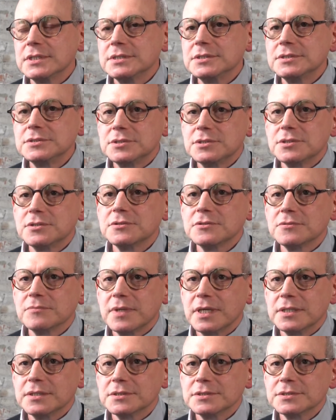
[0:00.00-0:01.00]
in internal
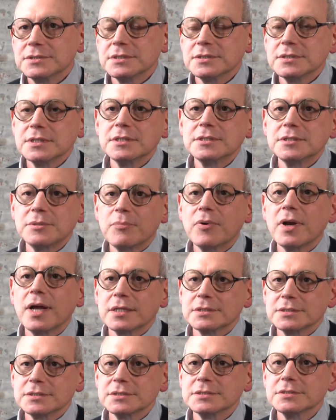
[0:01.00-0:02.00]
medicine, in the
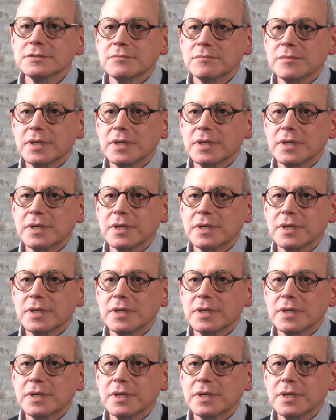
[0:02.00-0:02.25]
practice of